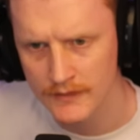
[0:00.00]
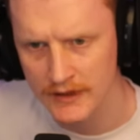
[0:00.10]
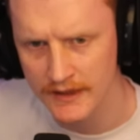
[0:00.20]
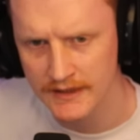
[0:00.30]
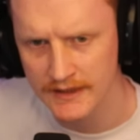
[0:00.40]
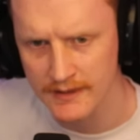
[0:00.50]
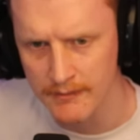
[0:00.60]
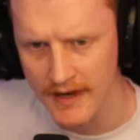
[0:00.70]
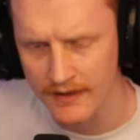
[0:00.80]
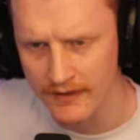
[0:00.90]
So this is the
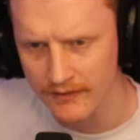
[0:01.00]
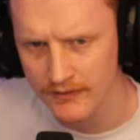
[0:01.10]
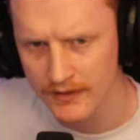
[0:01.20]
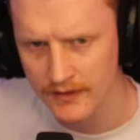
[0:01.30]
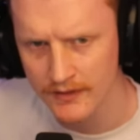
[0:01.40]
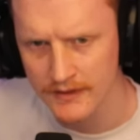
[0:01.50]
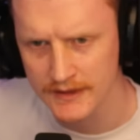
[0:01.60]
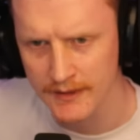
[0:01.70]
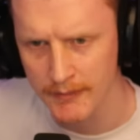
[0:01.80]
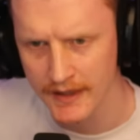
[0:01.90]
manor. God,
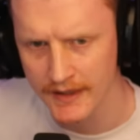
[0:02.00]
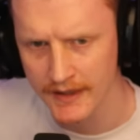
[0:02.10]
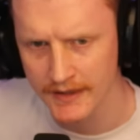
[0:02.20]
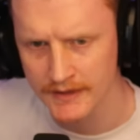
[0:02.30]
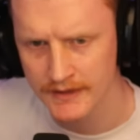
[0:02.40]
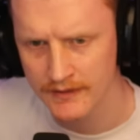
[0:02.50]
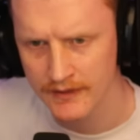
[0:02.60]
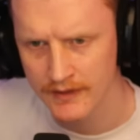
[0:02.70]
it's in better days.